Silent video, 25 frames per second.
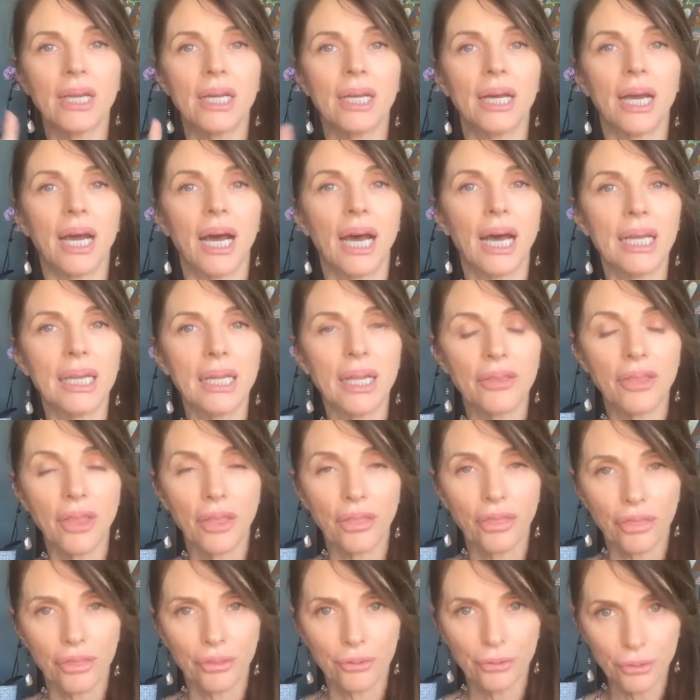The
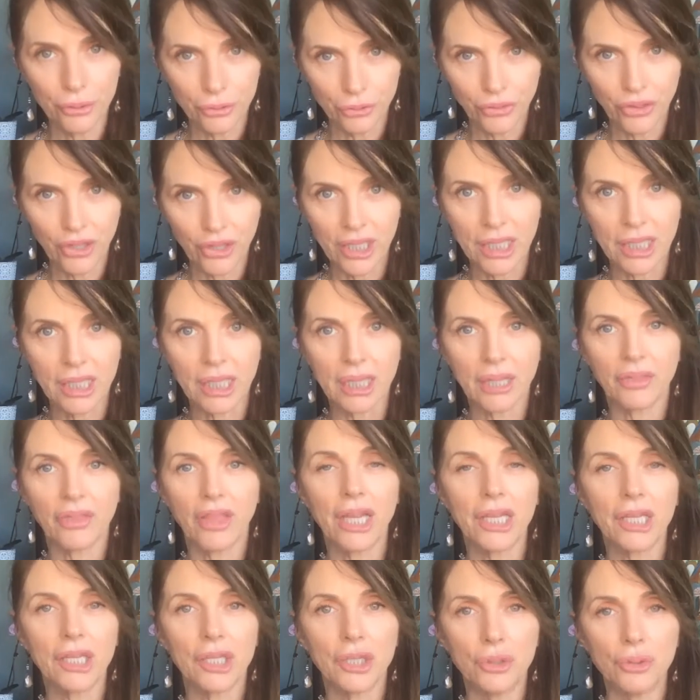third thing
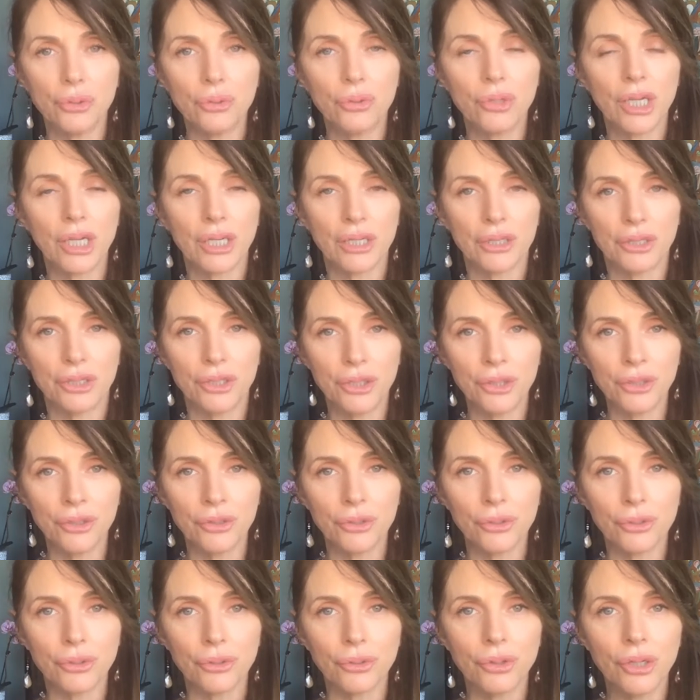that you can
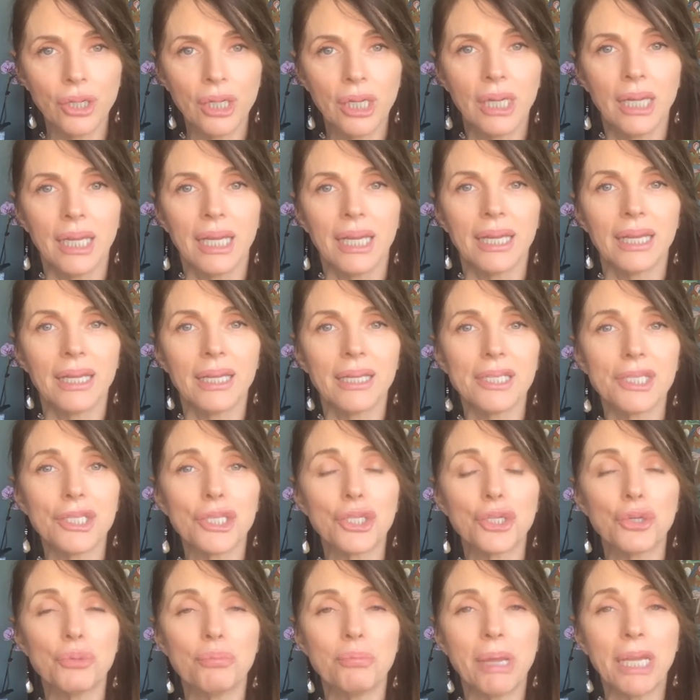do is
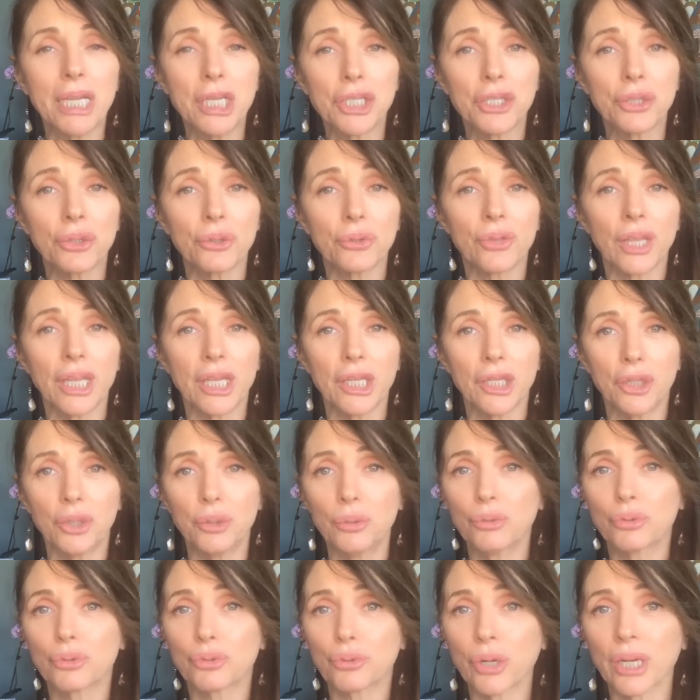to make sure that you
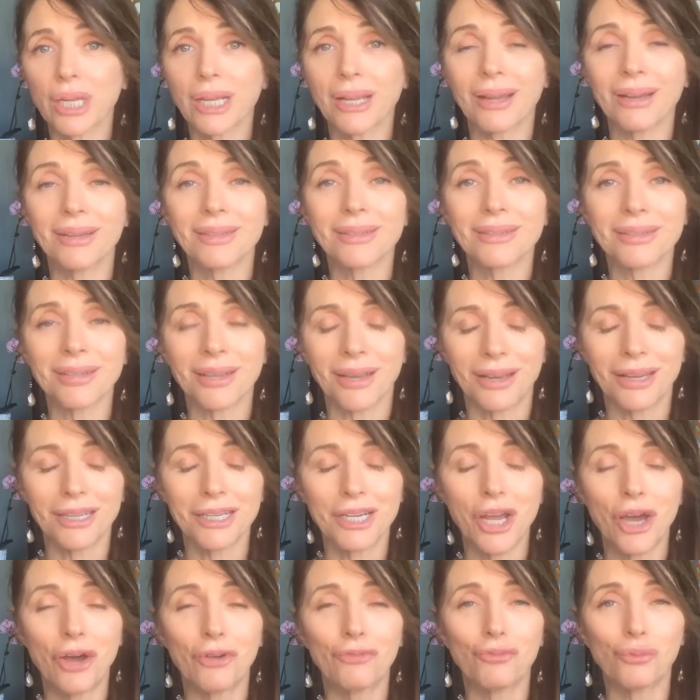drink a ton
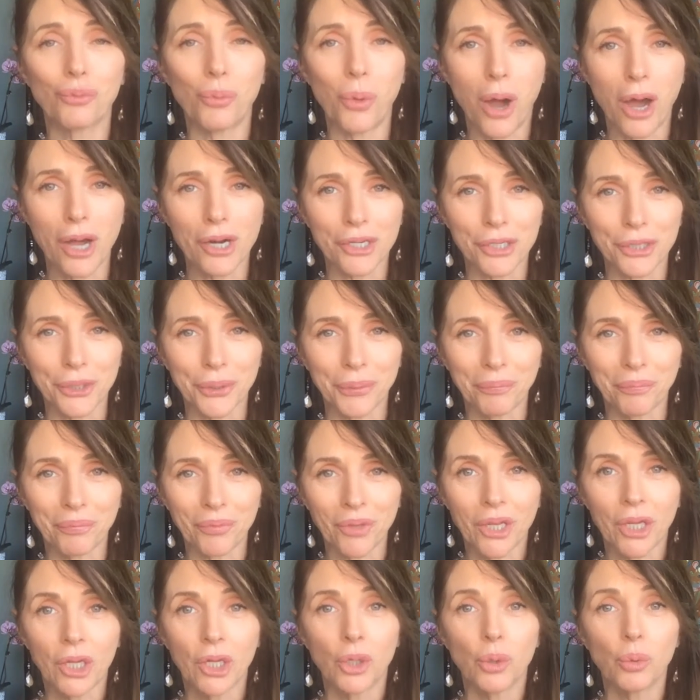of water.
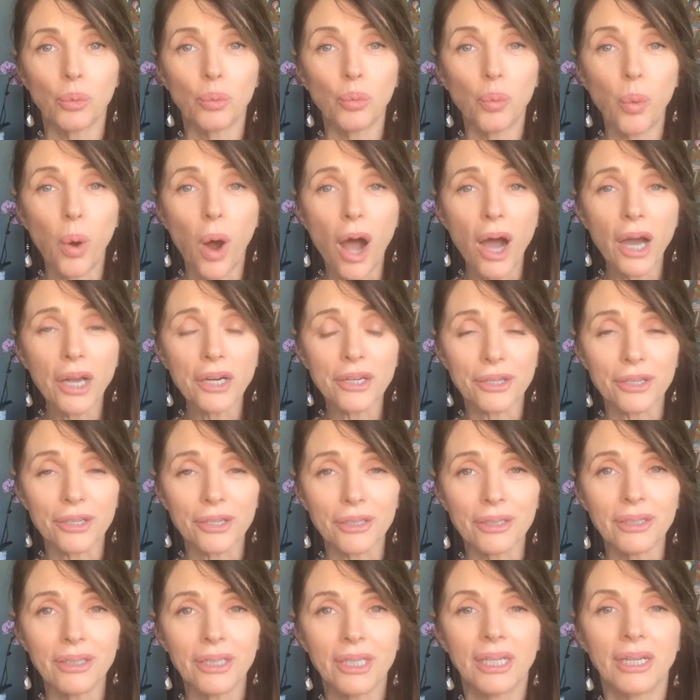
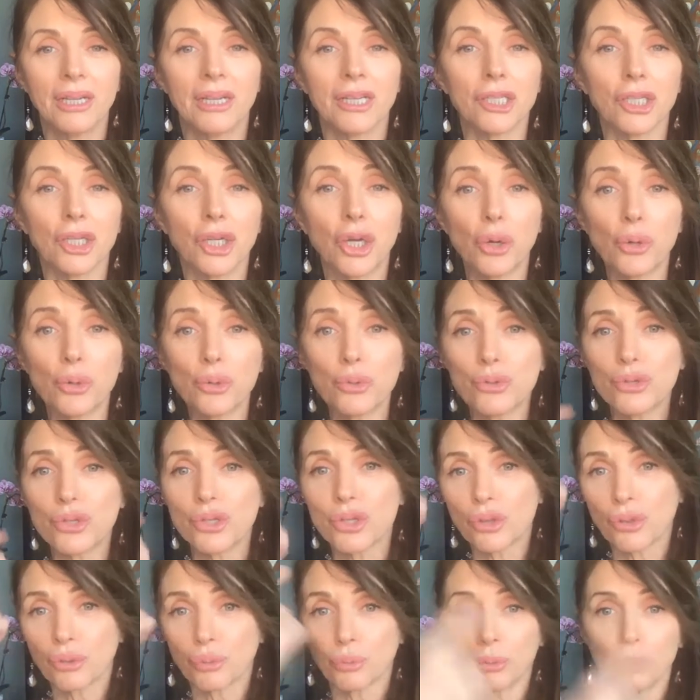Water goes
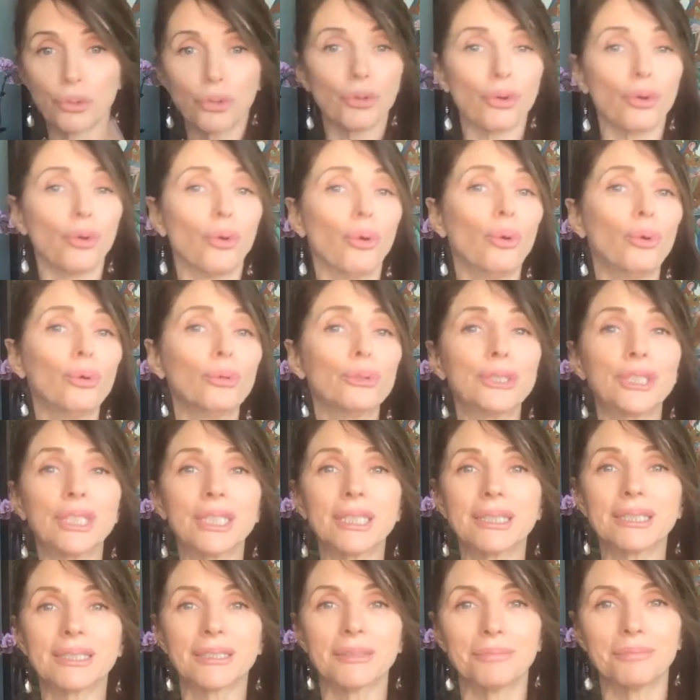through your whole
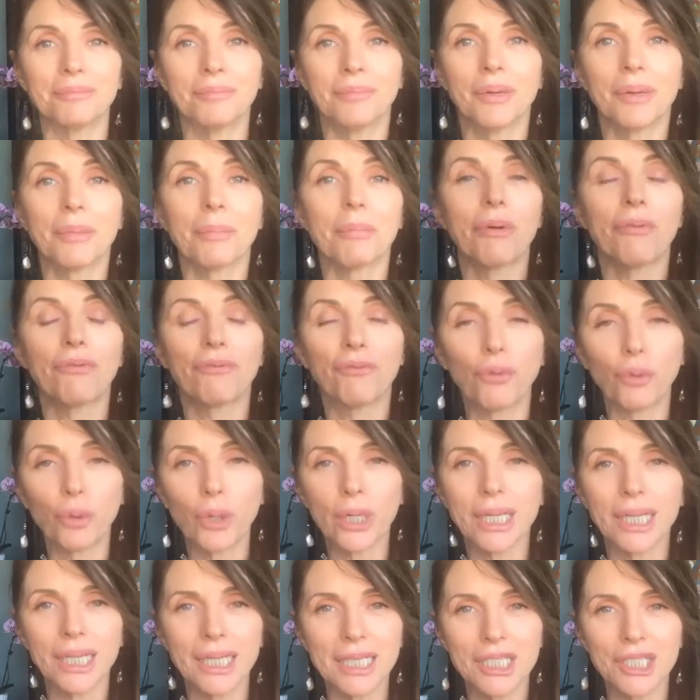system before
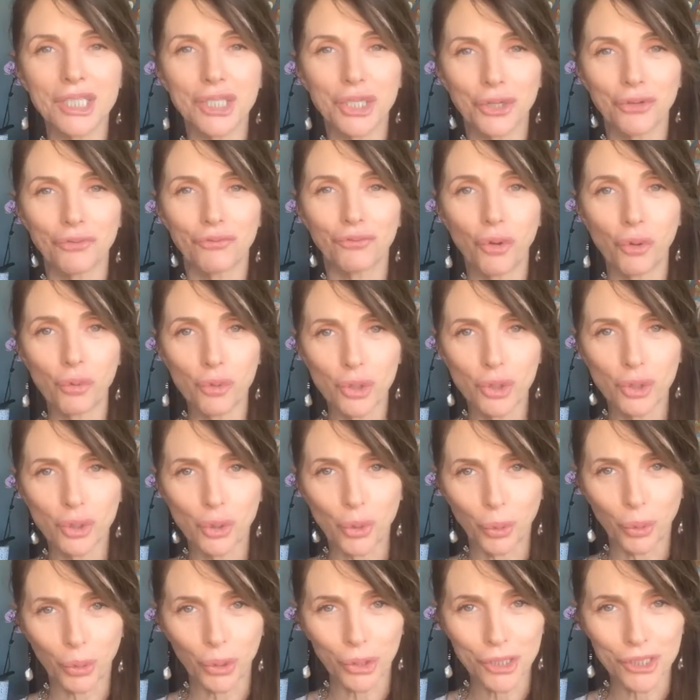it gets to your vocal
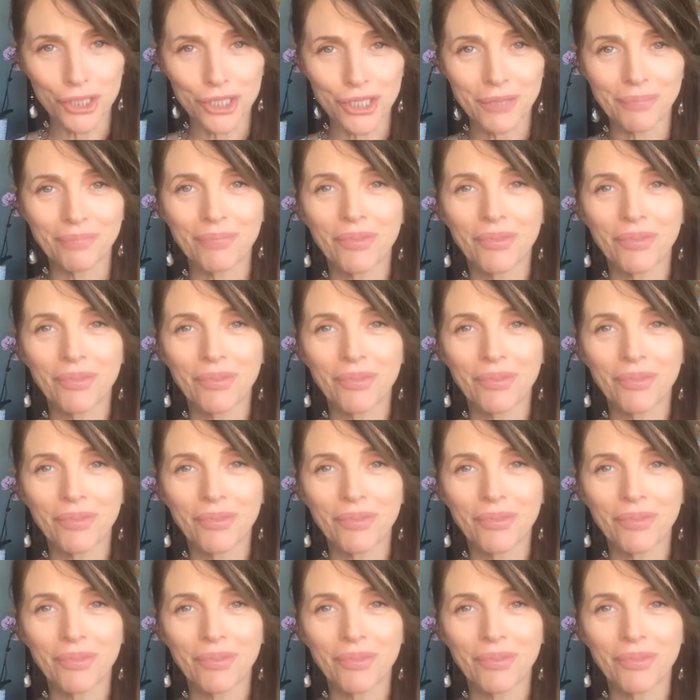cords.